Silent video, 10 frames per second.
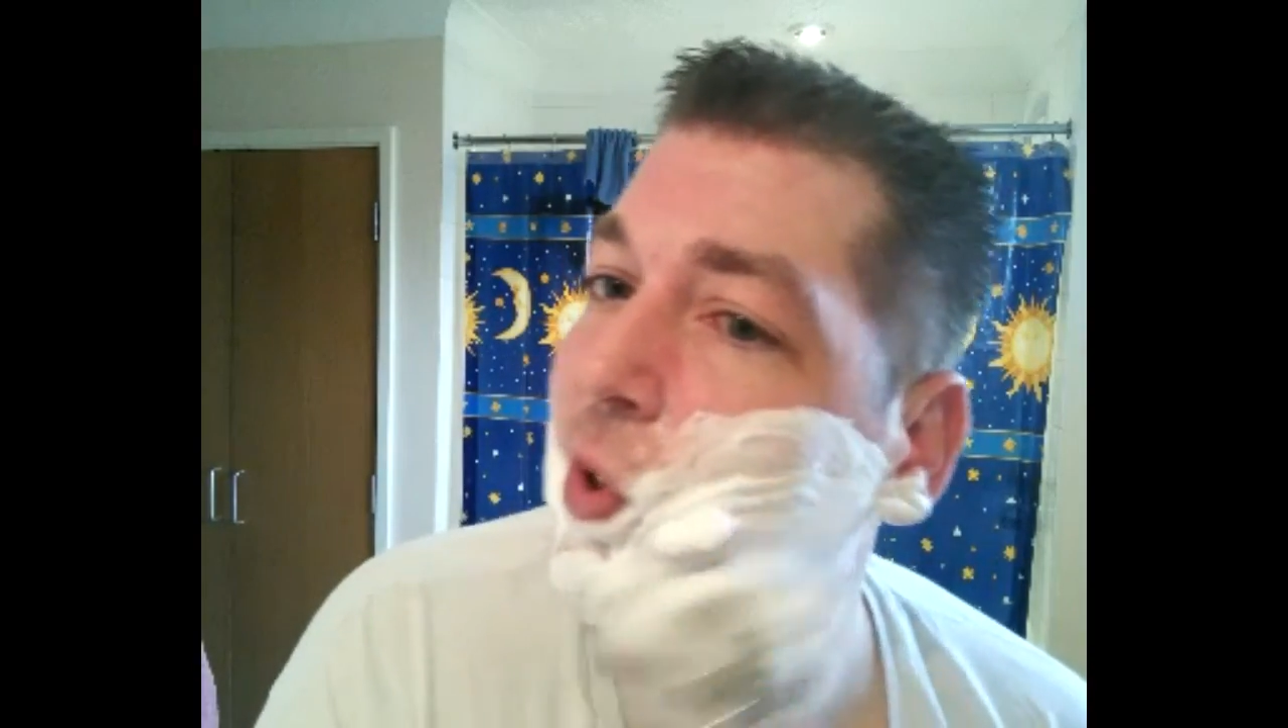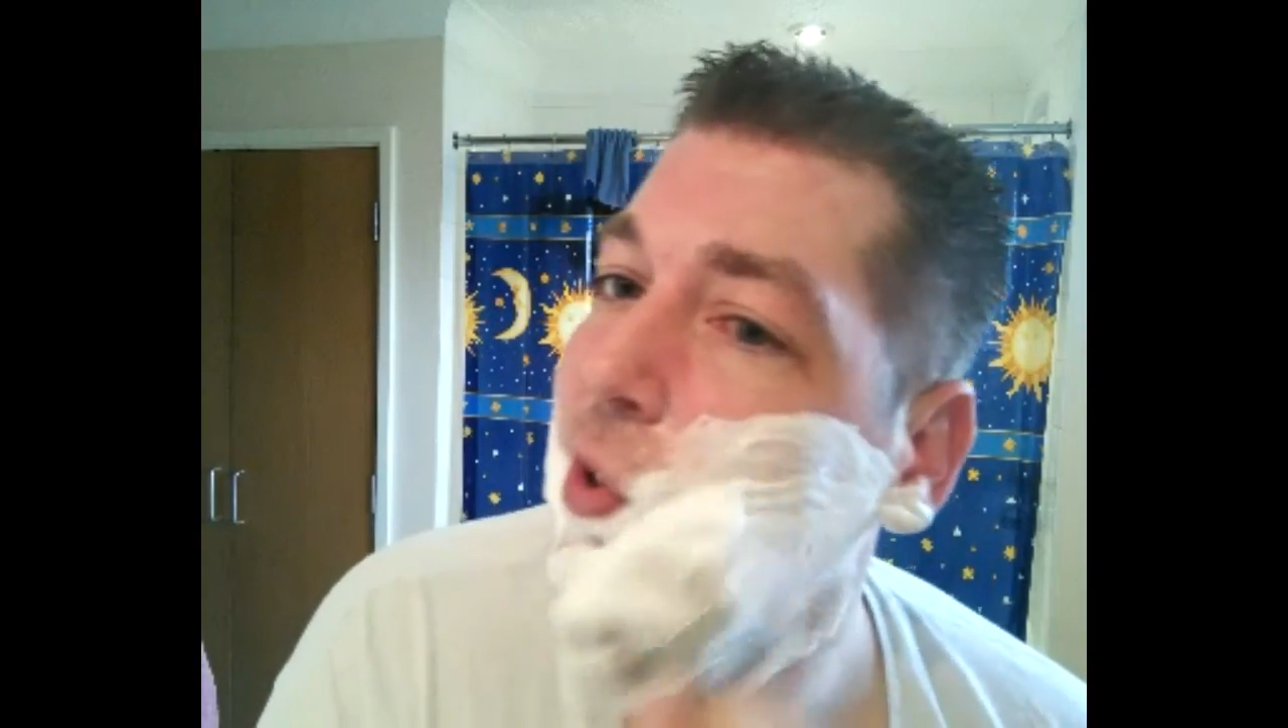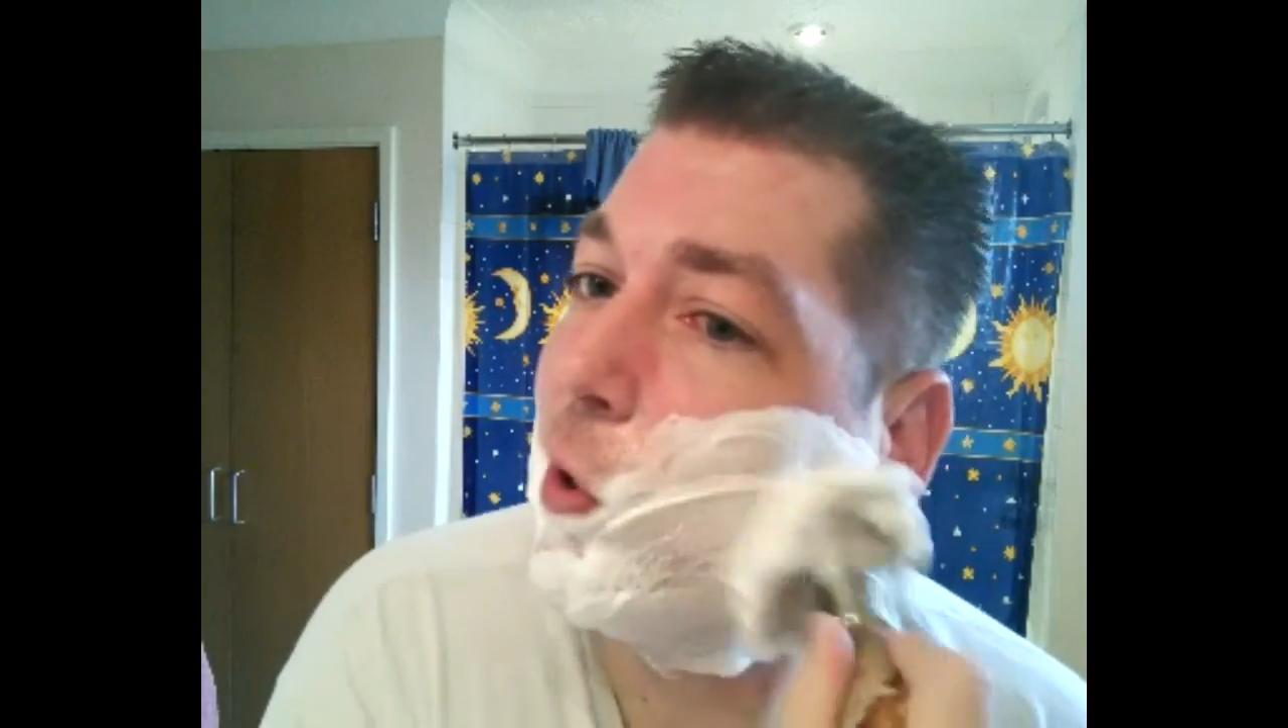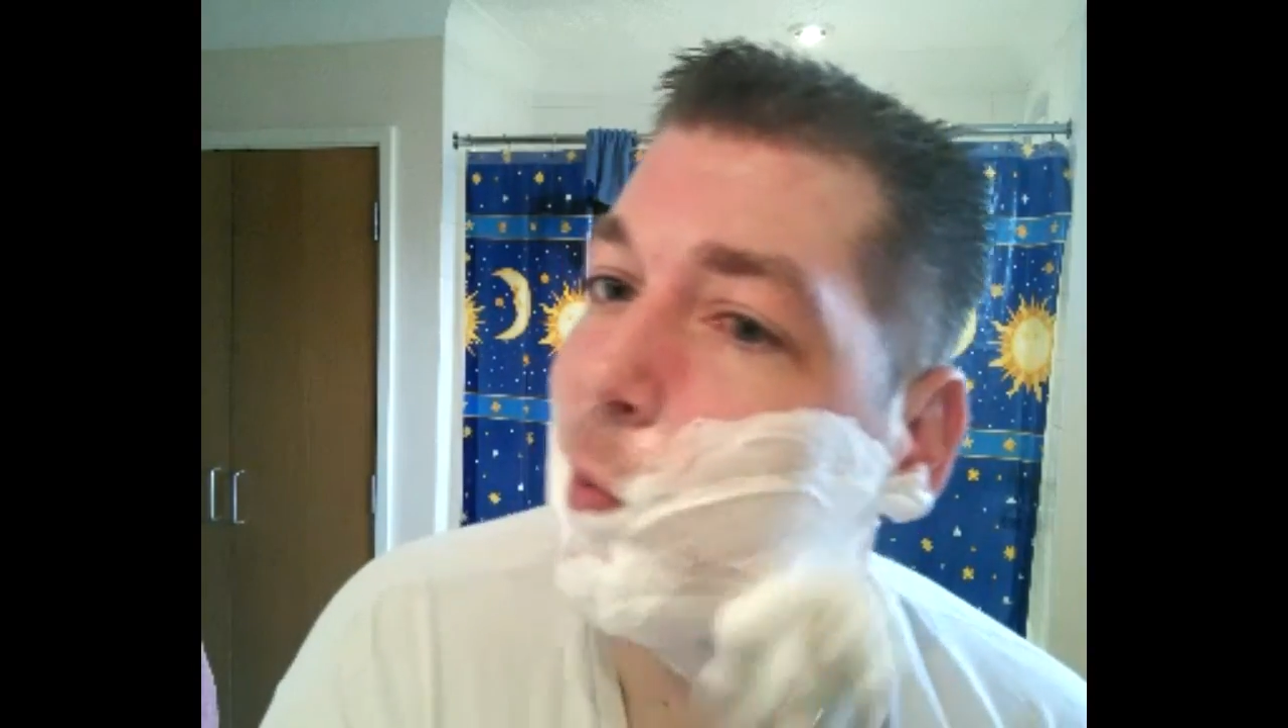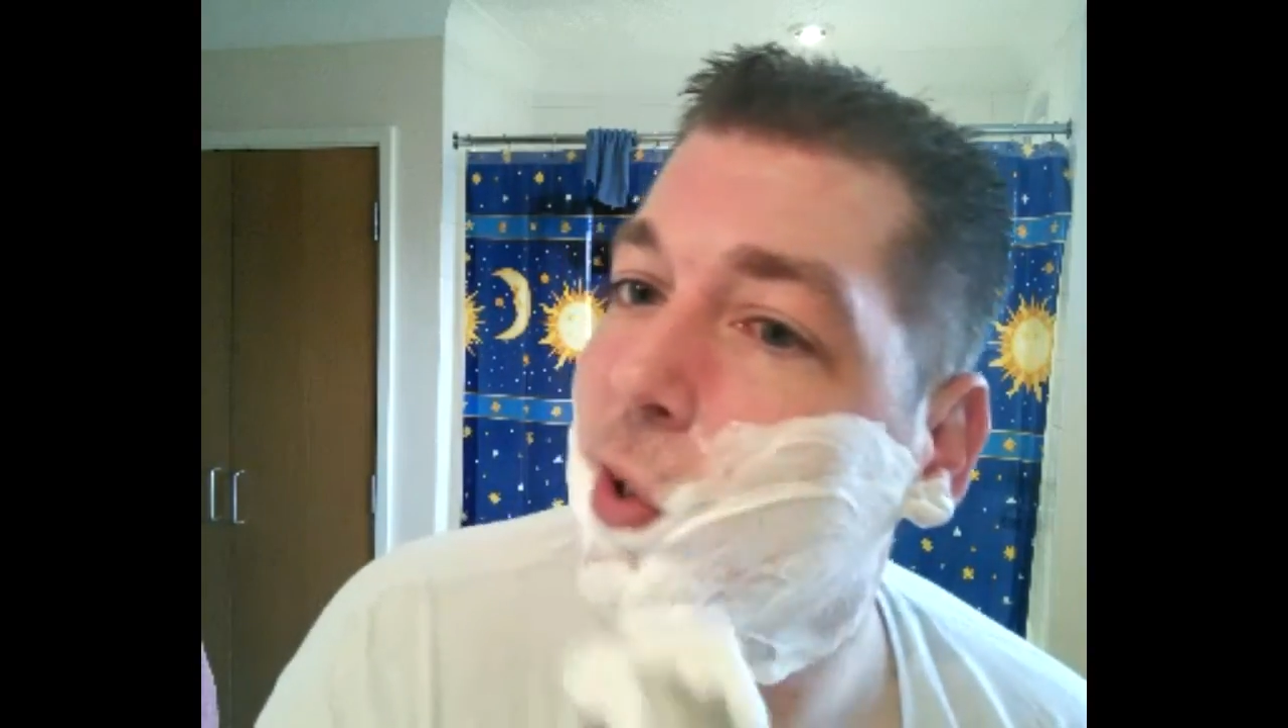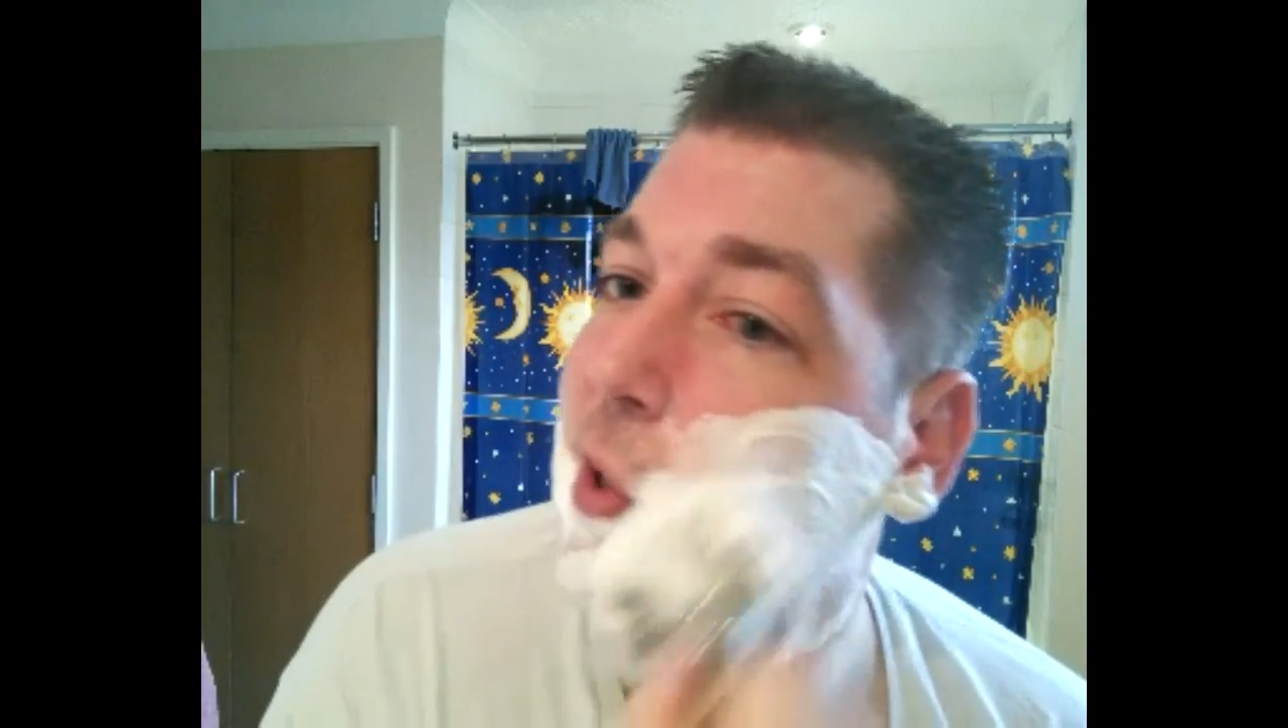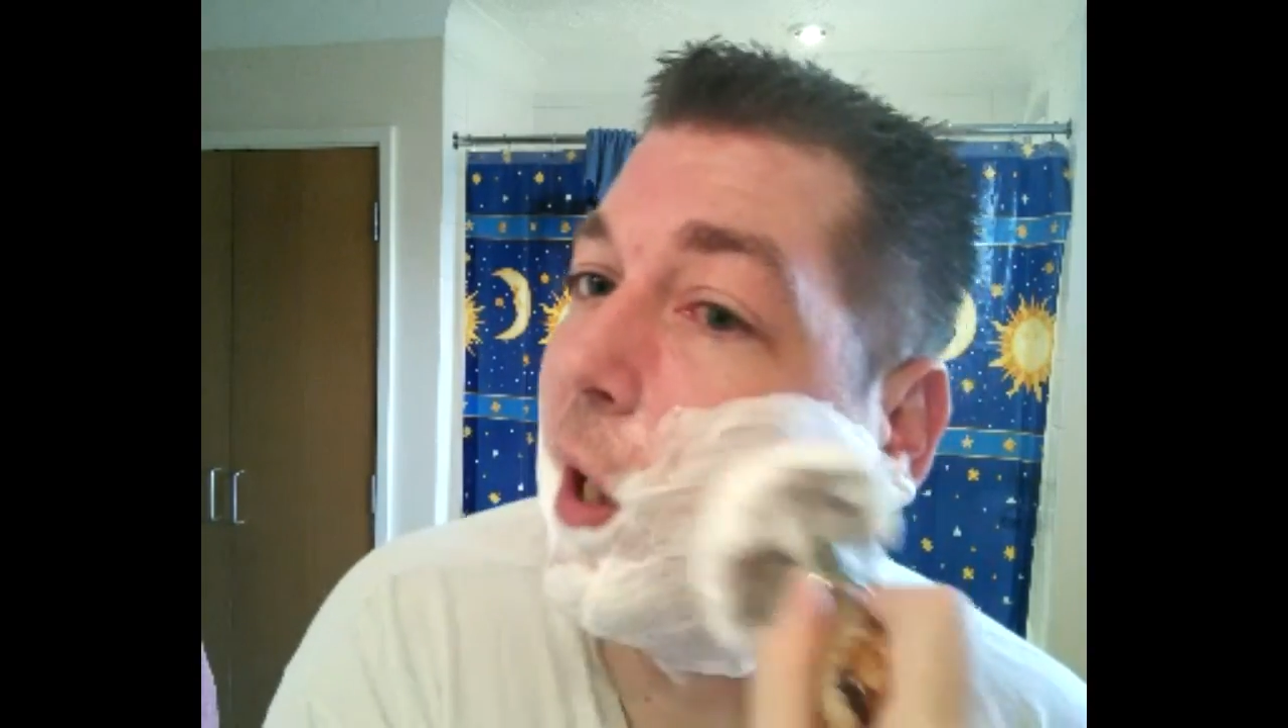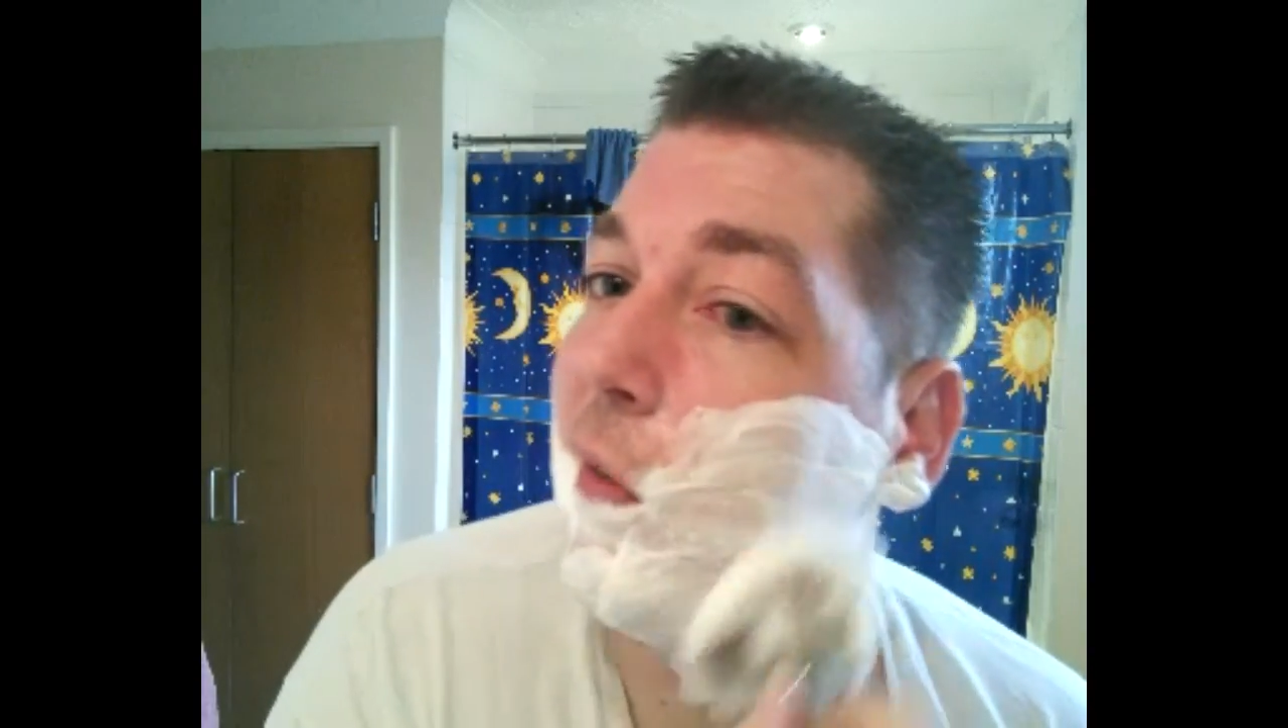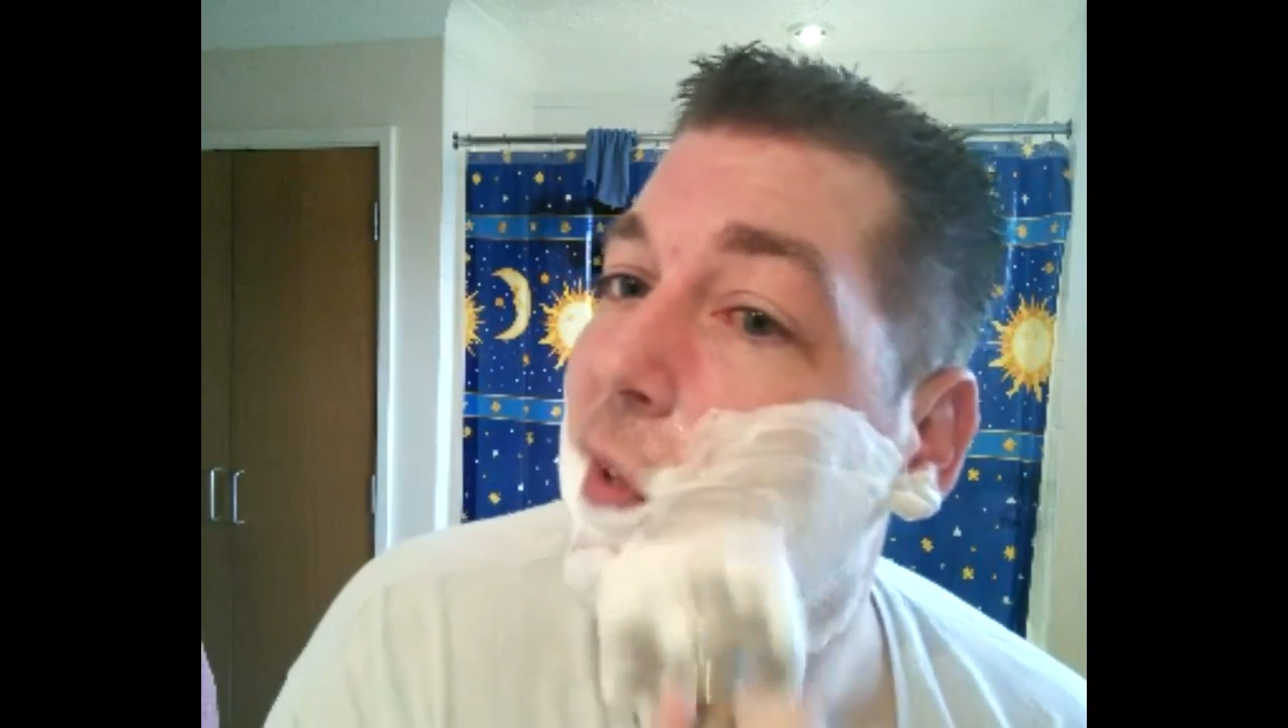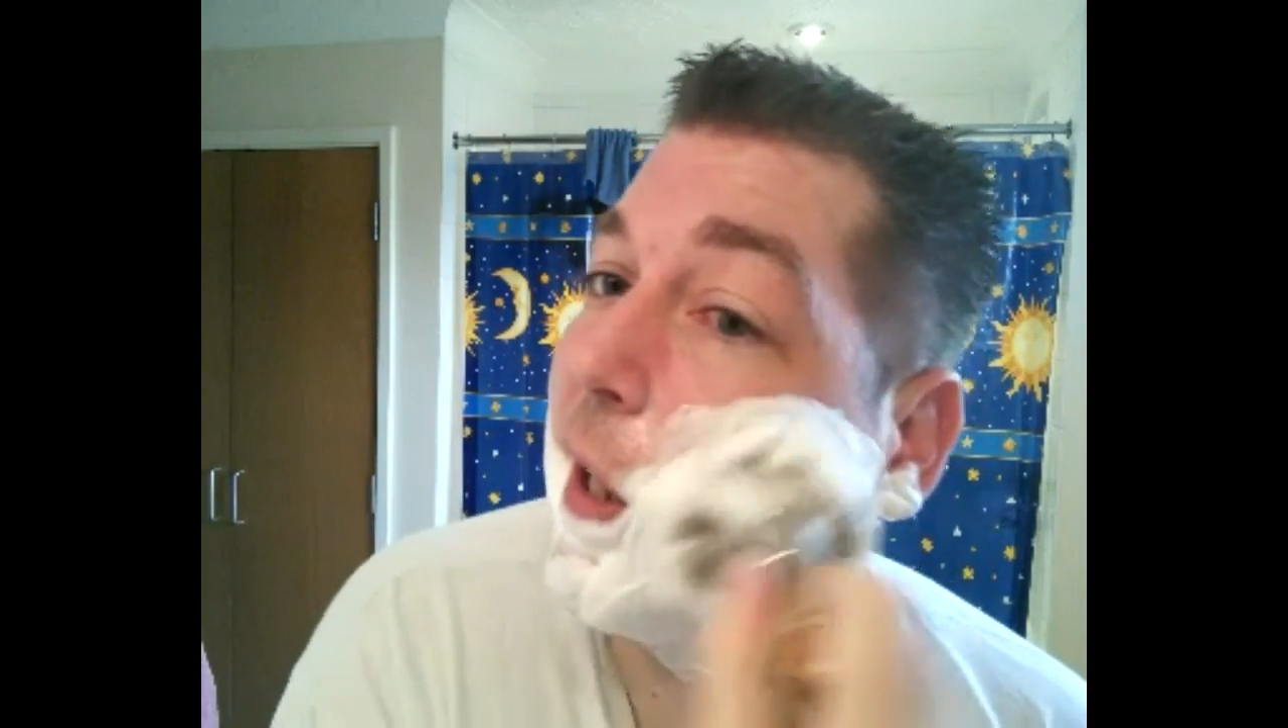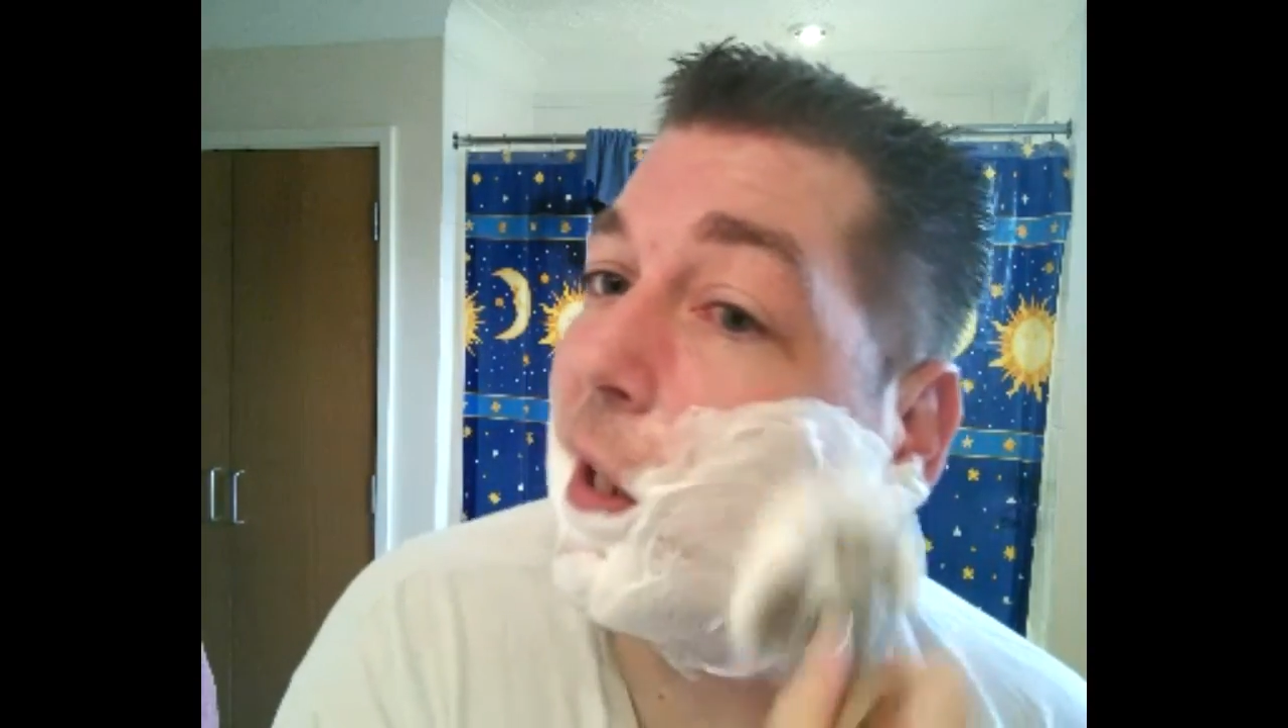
super soft